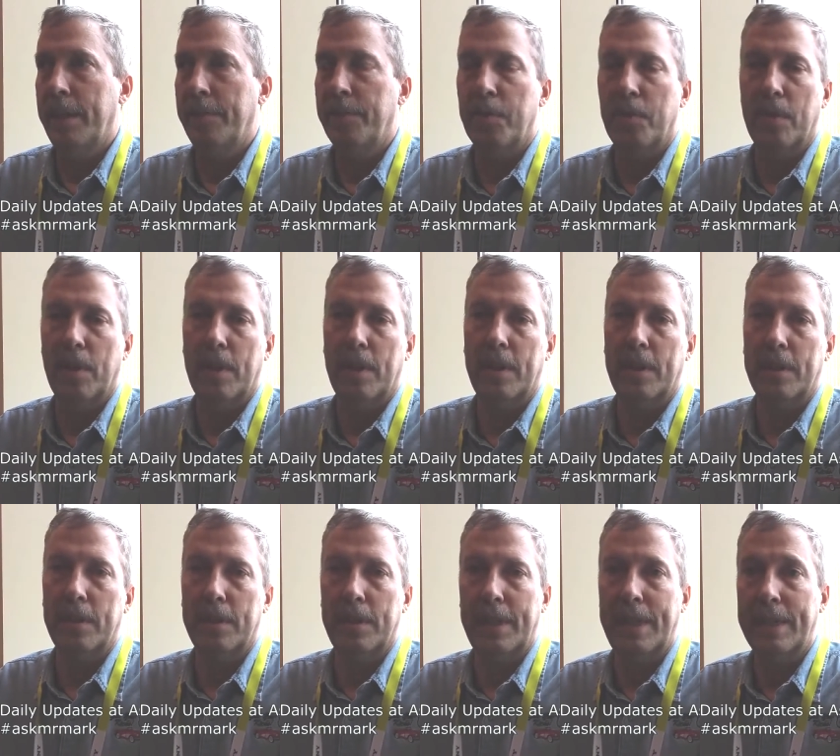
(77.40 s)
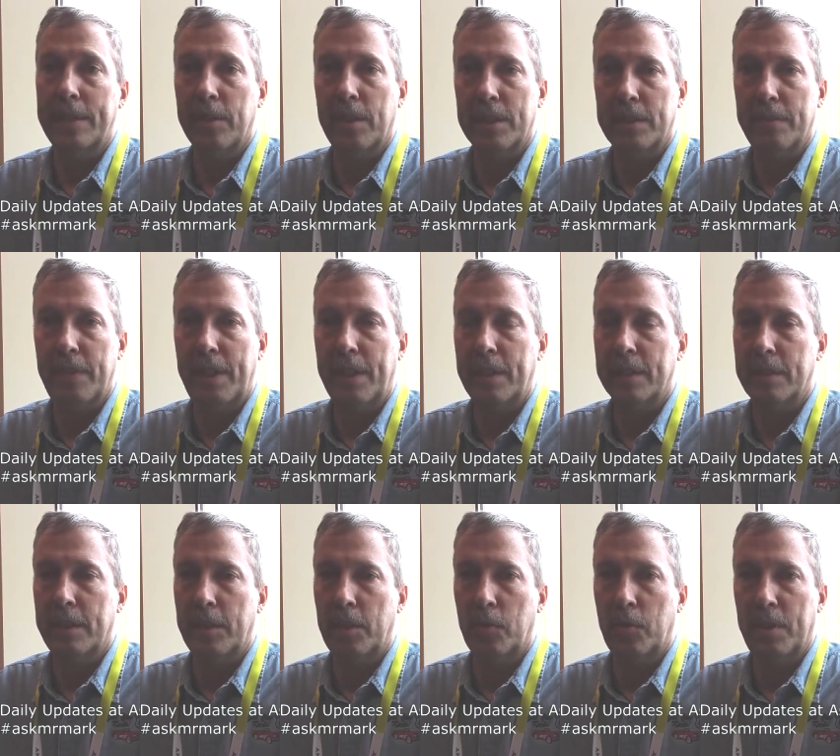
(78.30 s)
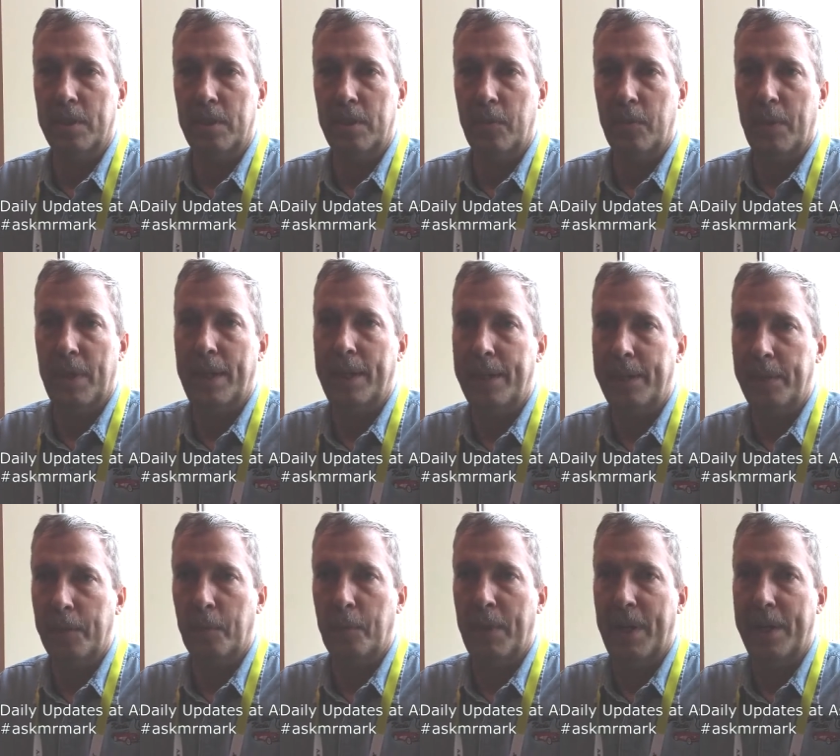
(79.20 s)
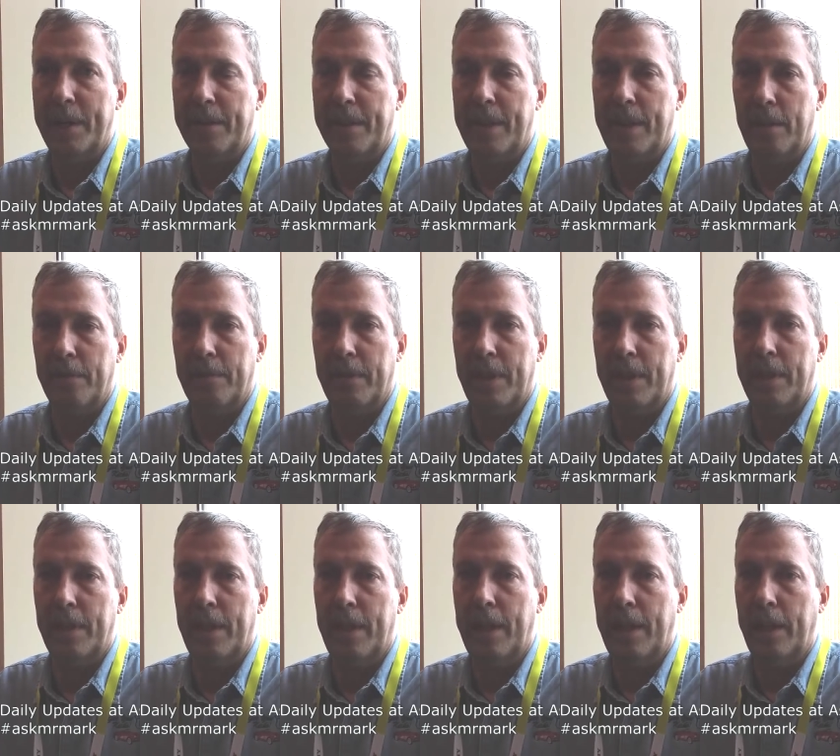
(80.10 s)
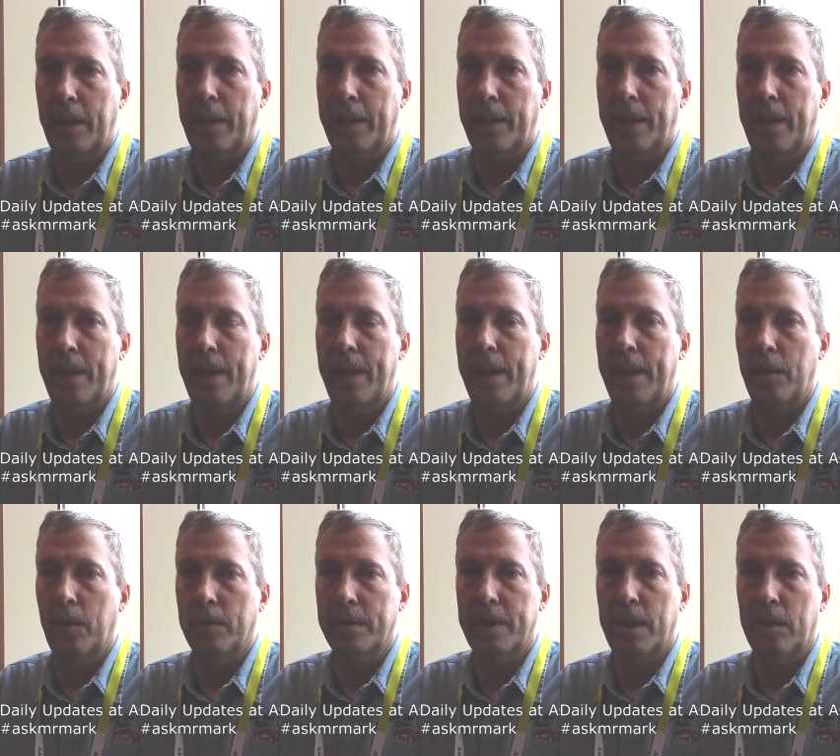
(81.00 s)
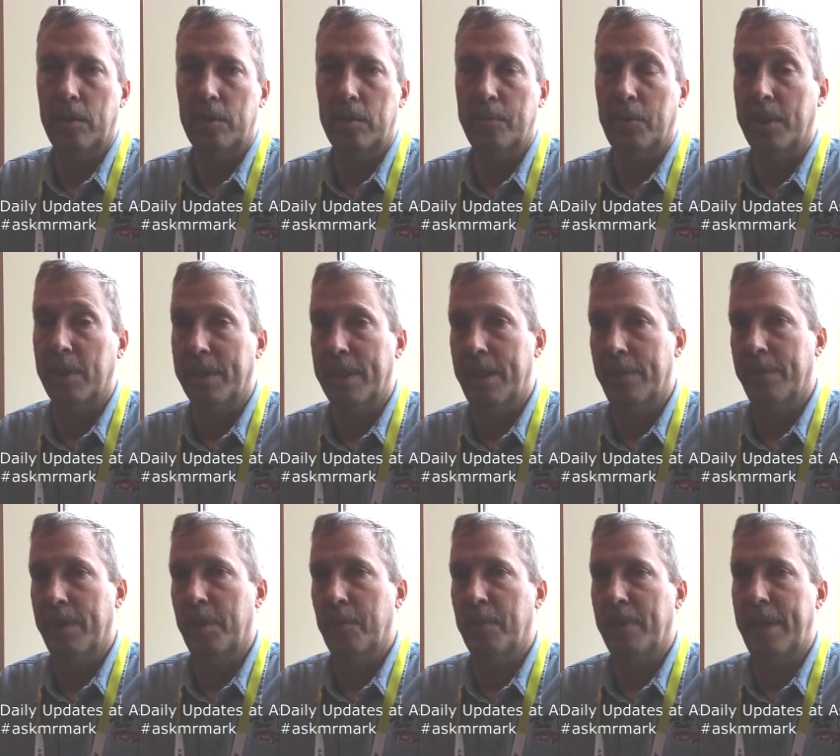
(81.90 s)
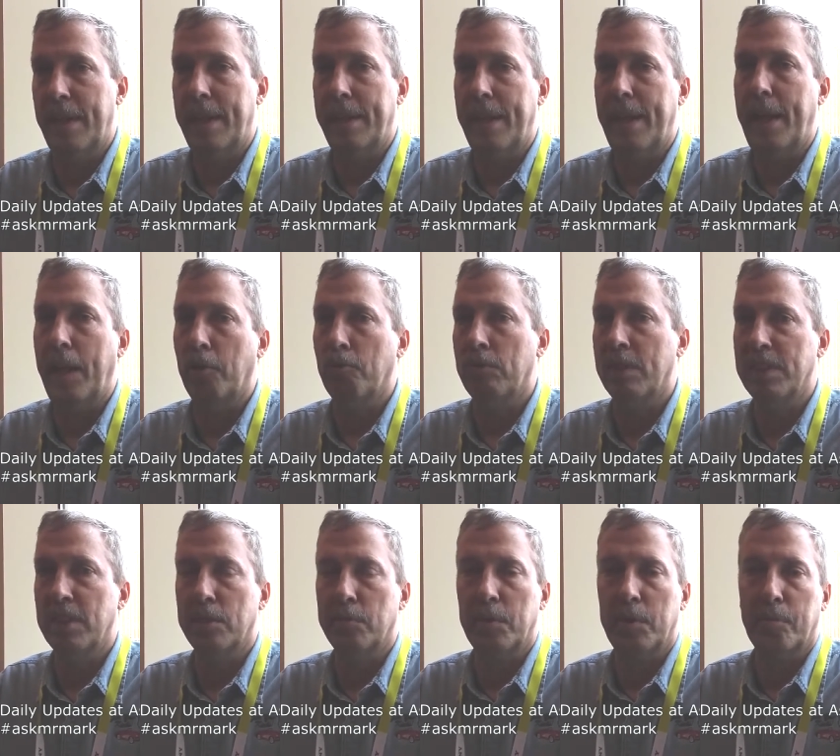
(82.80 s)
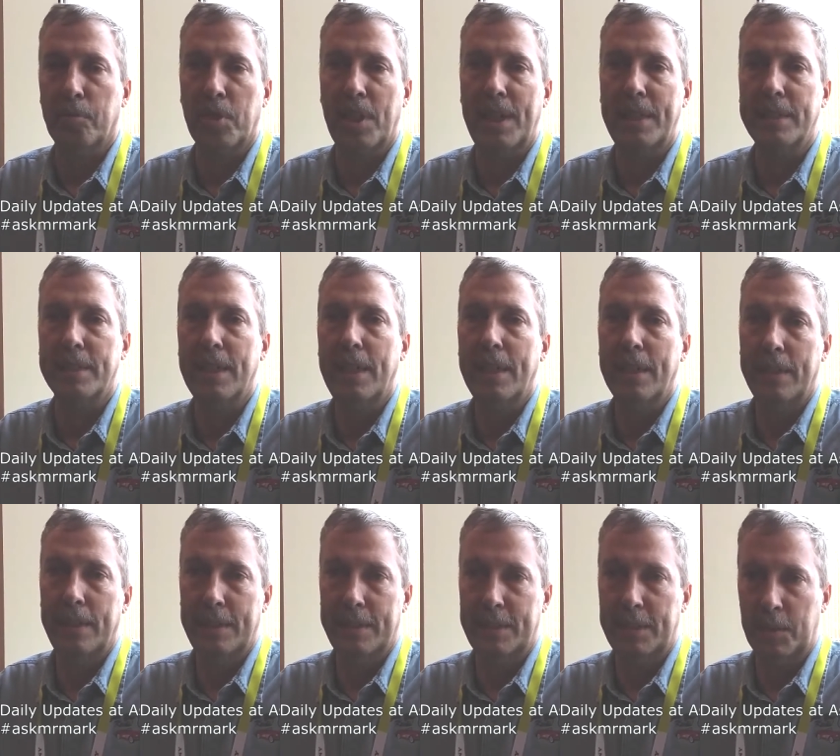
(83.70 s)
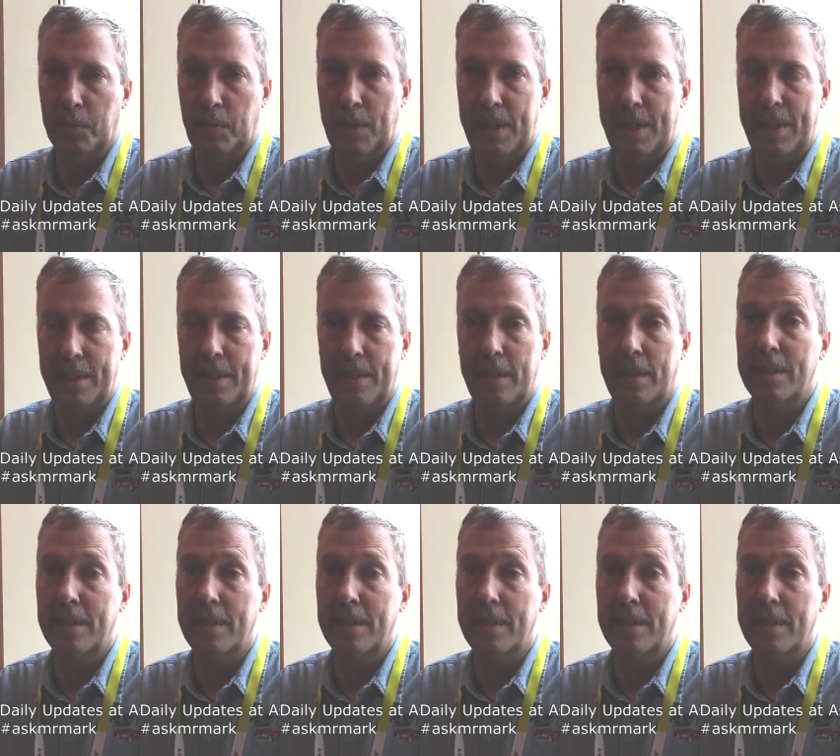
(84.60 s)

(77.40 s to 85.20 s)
If you are in Las Vegas and you're wondering why why you can't find a a hotel room or you can't find one at a reasonable price, this is why.